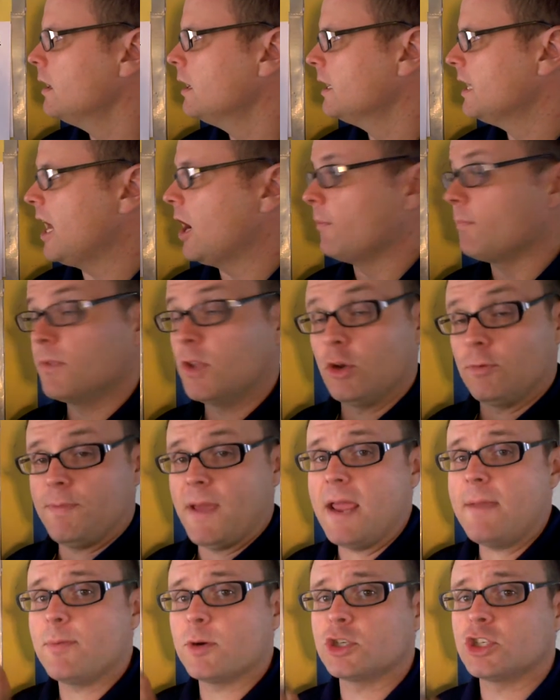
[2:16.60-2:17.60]
Now, your
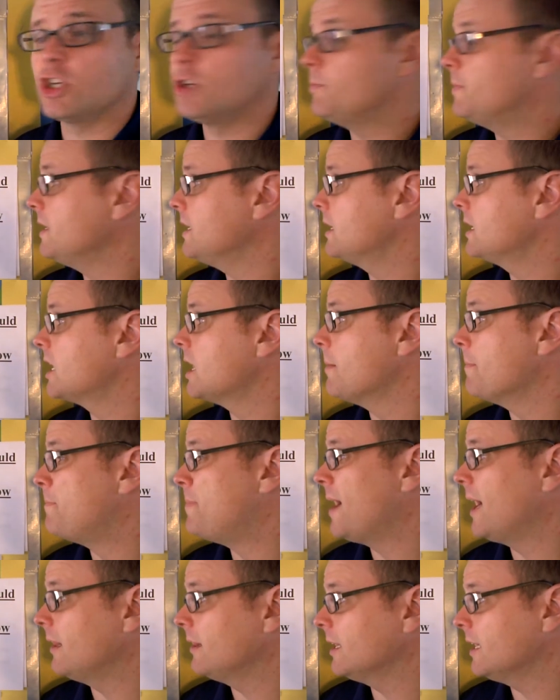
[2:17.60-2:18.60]
paper should be
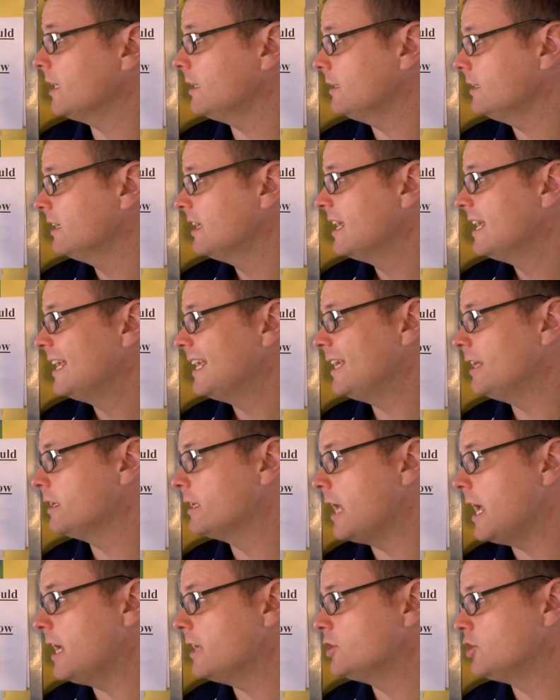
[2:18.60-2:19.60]
compelling,
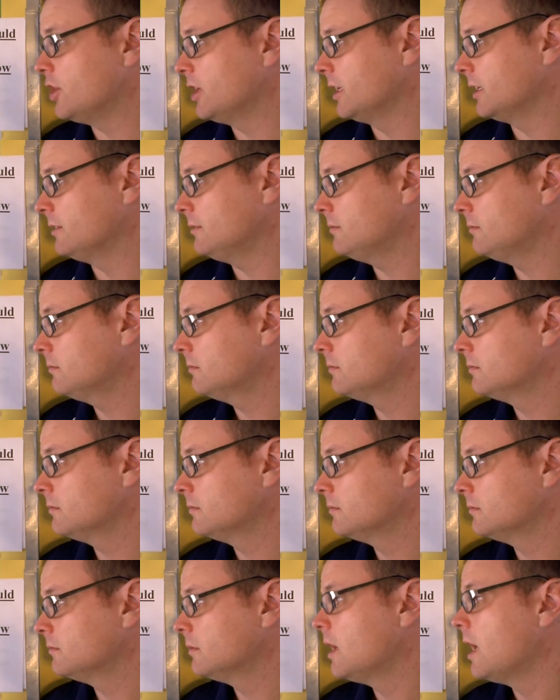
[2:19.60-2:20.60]
engaging,
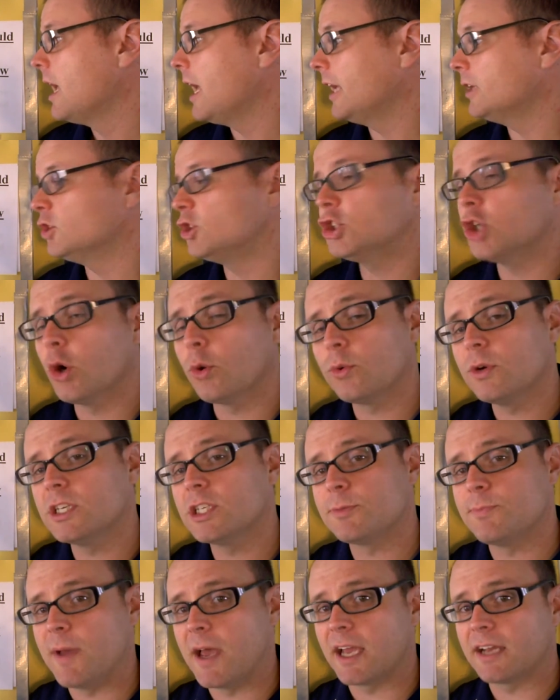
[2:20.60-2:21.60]
and show
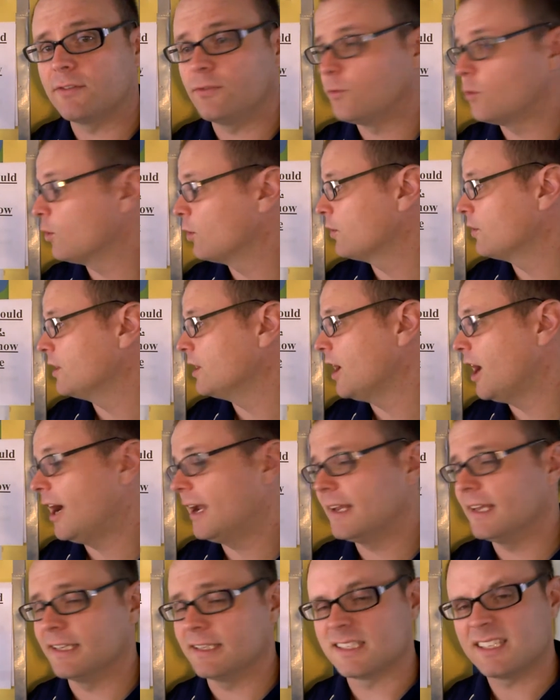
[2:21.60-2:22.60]
respect for the
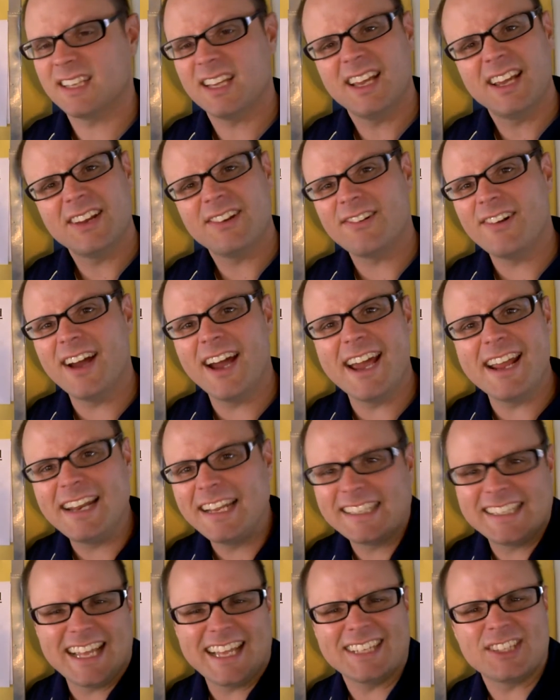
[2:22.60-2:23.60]
audience, right?
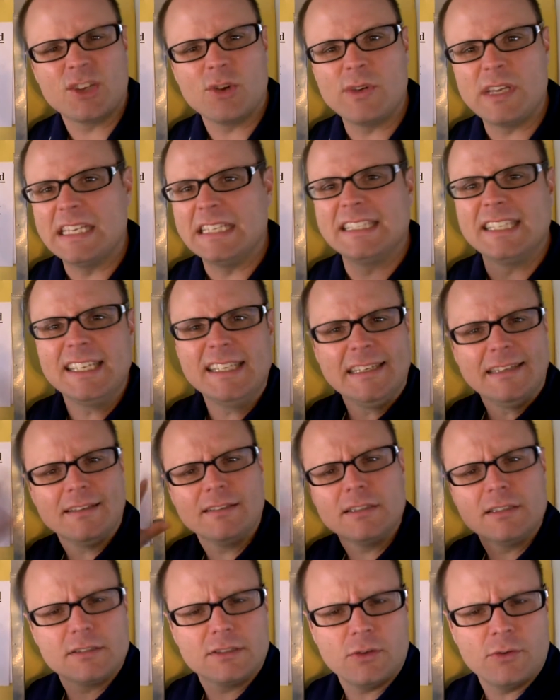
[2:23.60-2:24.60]
Isn't that so easy?
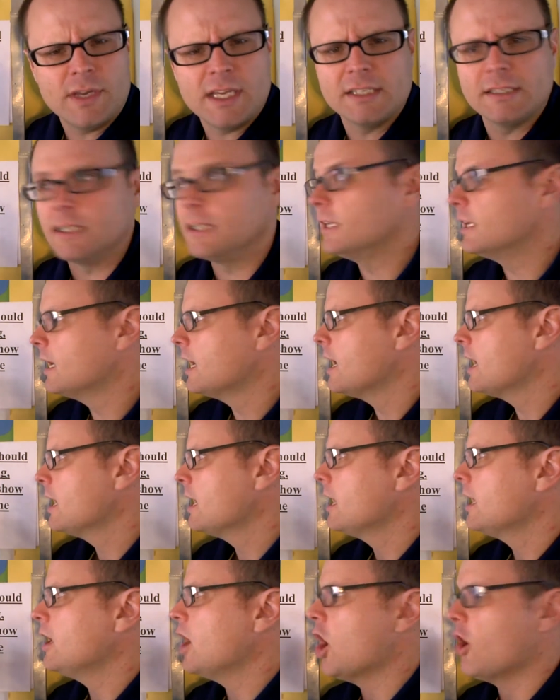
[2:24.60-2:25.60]
It's so easy.
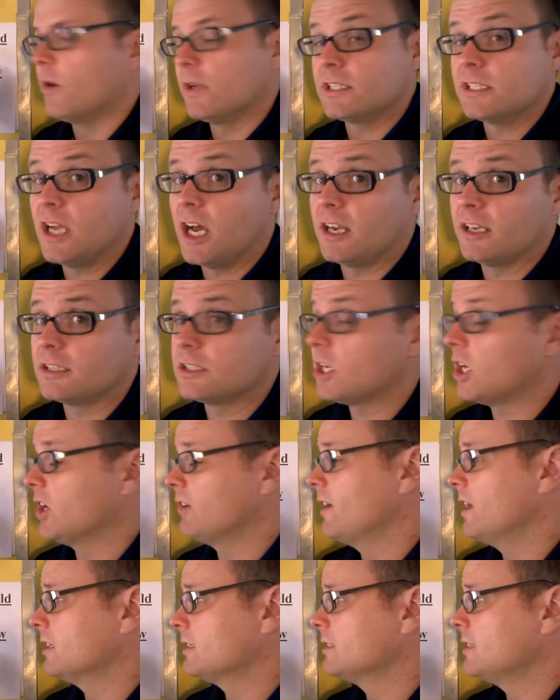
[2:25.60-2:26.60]
No, it's not. It's tough.
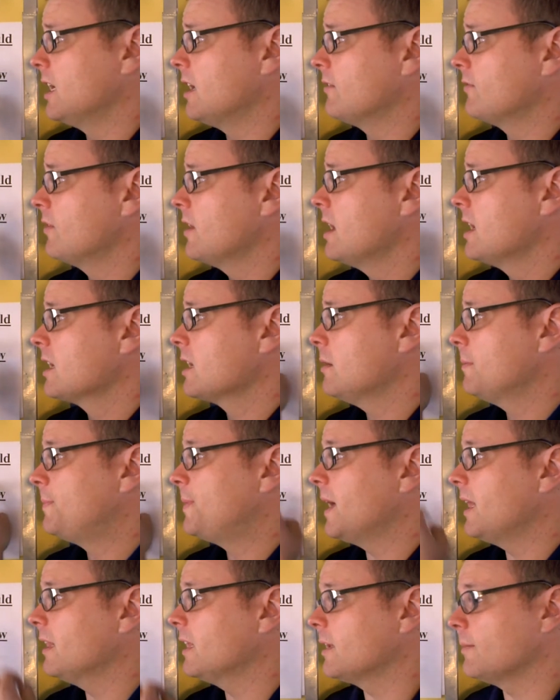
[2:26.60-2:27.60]
It's tough.
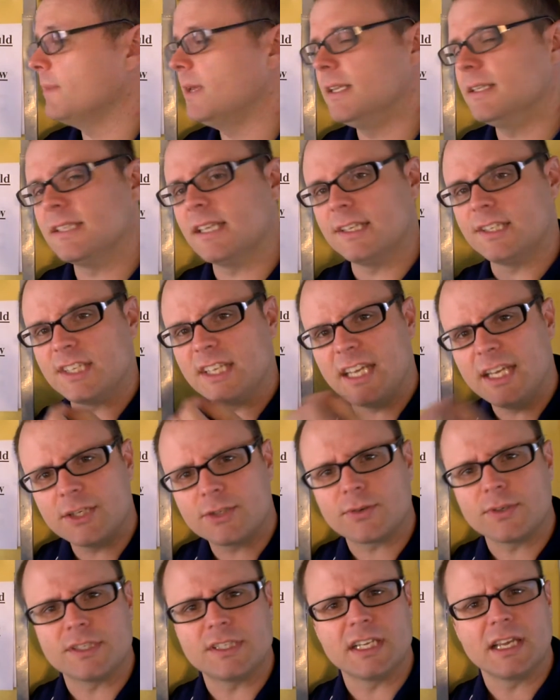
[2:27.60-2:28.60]
Compelling means it's
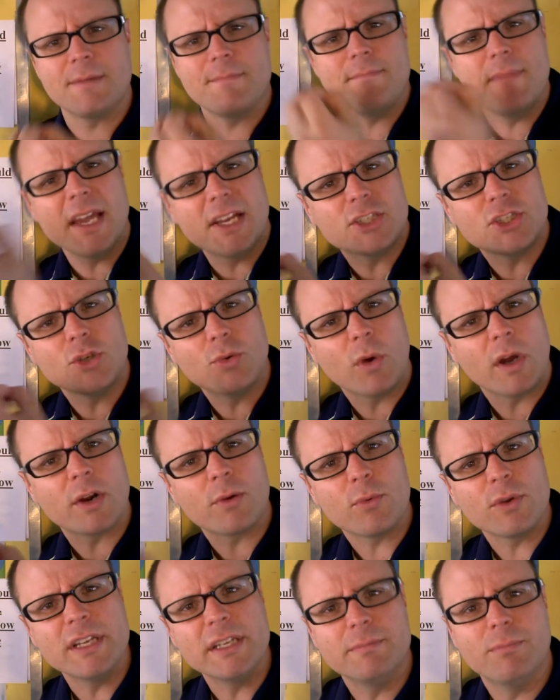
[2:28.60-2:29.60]
interesting. It makes you want to
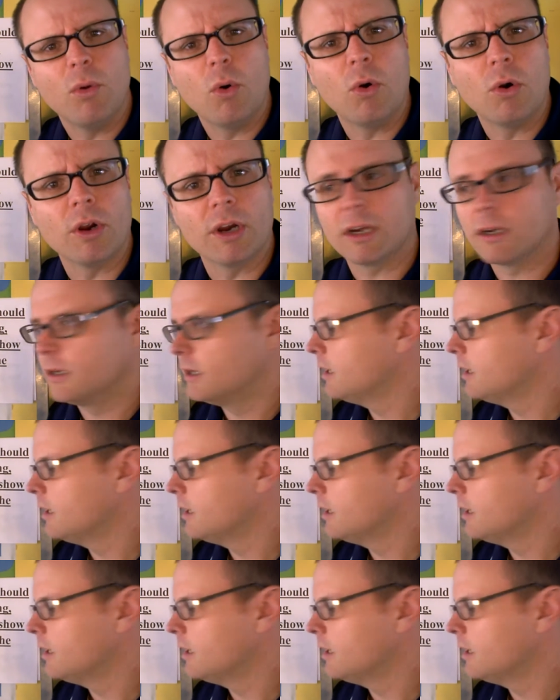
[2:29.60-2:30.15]
read more.